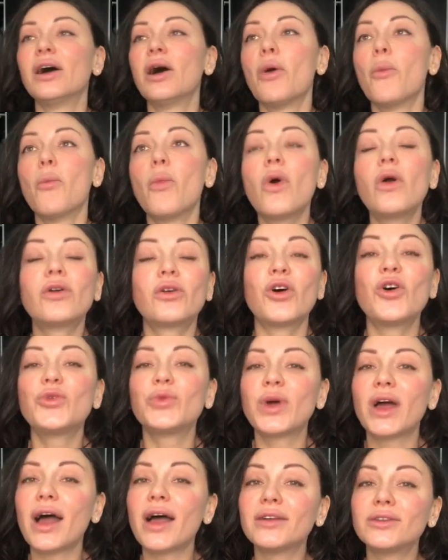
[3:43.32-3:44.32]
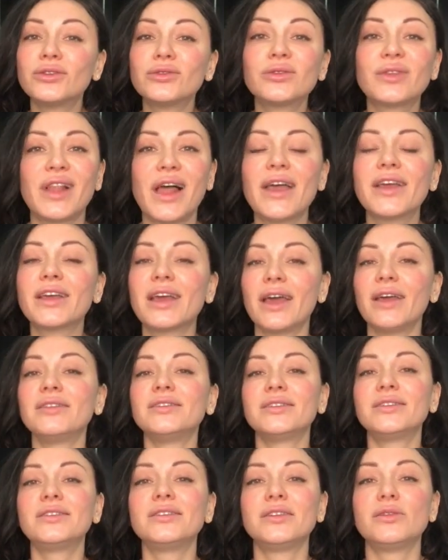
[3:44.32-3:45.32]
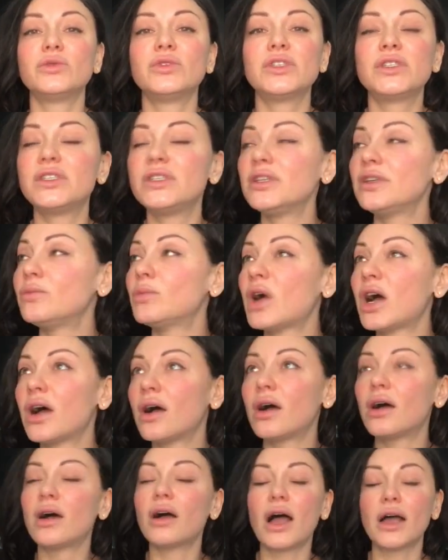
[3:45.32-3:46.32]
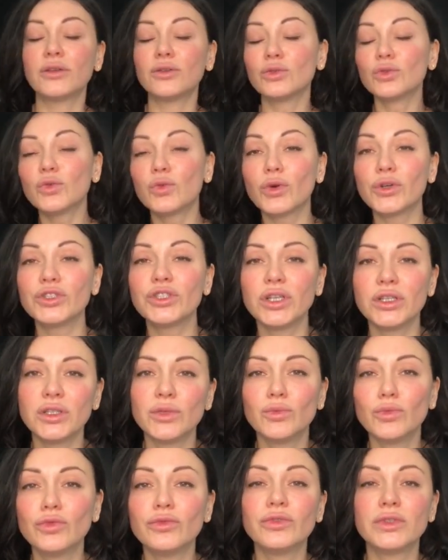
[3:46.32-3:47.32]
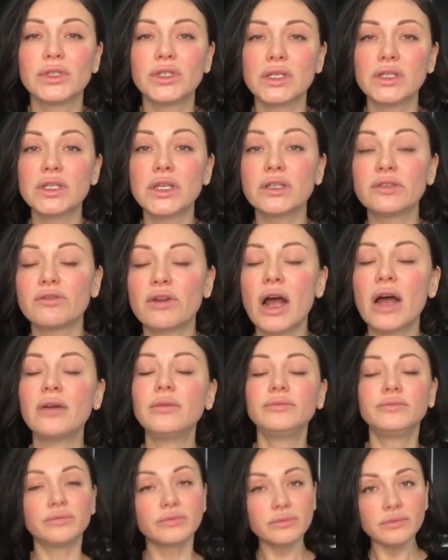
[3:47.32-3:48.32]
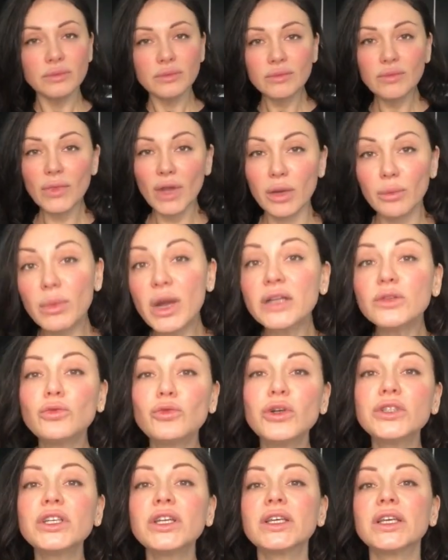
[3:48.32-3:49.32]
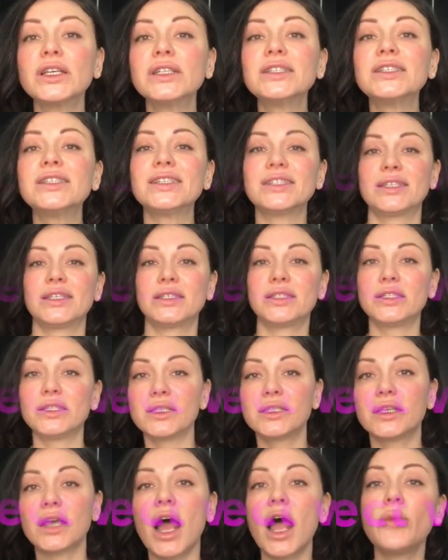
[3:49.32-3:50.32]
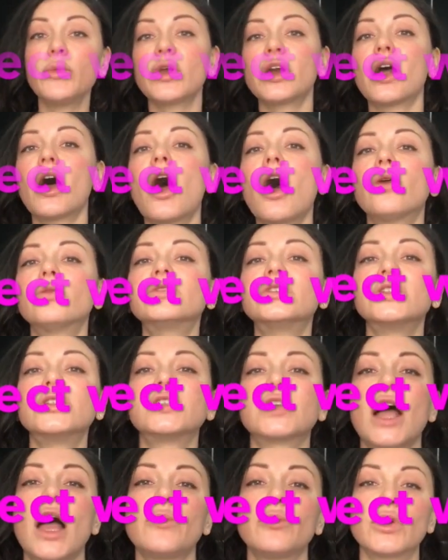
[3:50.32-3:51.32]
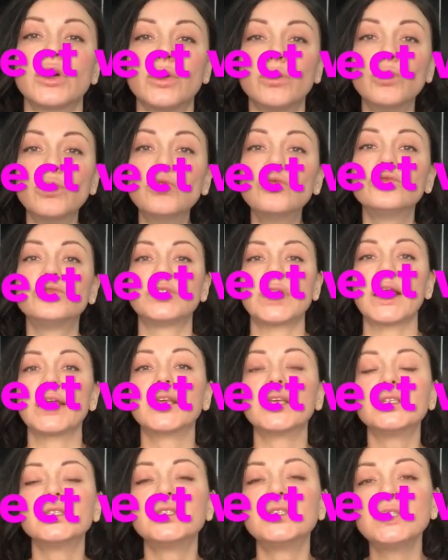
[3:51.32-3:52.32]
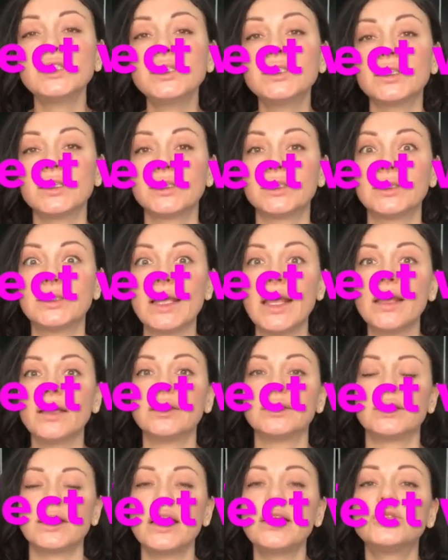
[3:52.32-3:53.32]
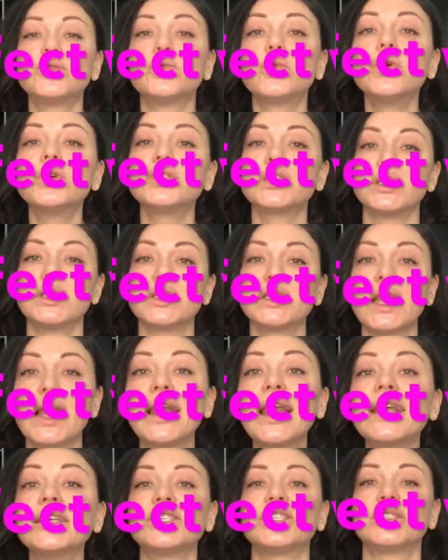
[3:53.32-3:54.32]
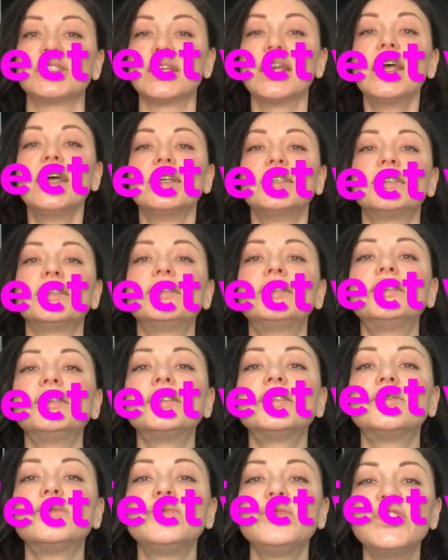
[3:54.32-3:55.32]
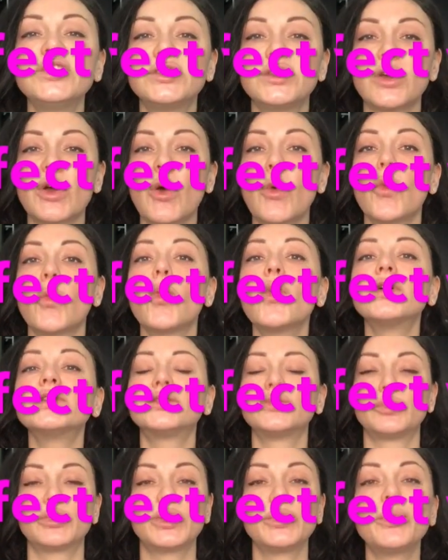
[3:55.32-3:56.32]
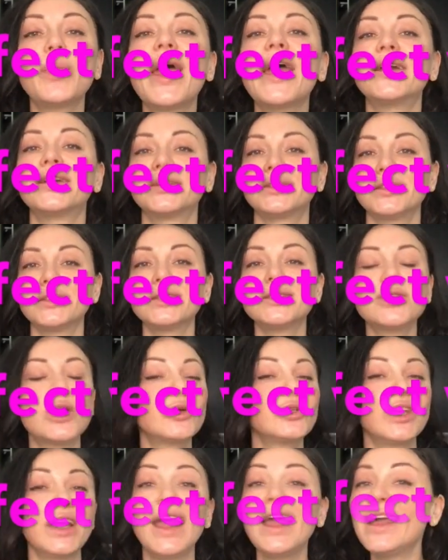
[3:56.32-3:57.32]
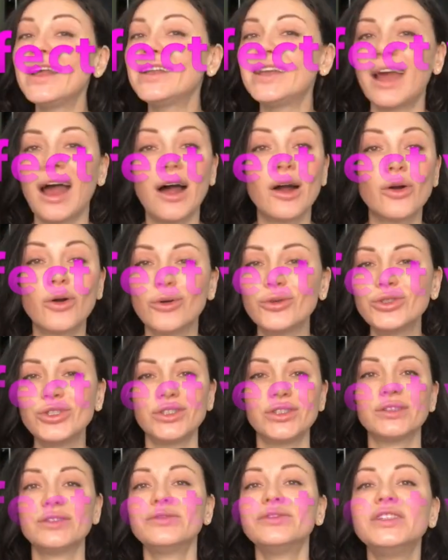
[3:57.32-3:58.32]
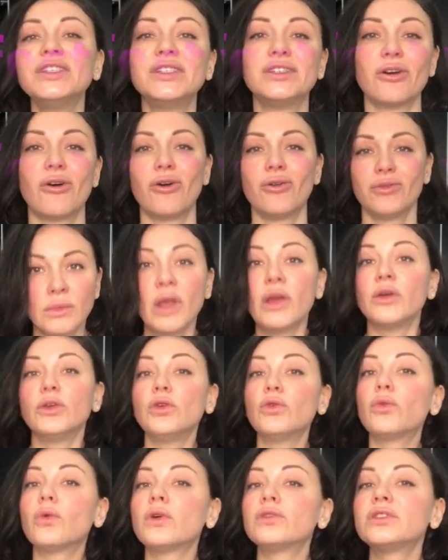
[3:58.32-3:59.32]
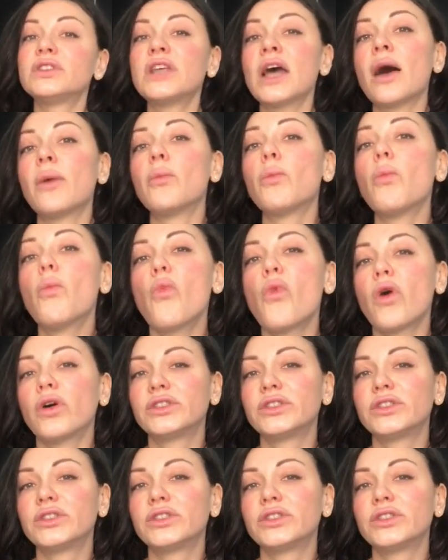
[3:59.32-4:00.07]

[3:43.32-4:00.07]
moreover, I don't like any cinema, I don't watch any movies, etc. But what I can see is that this camera, how this camera moves, I can see that that was installation, that this video was prepared. It's not any occasional video. You want some more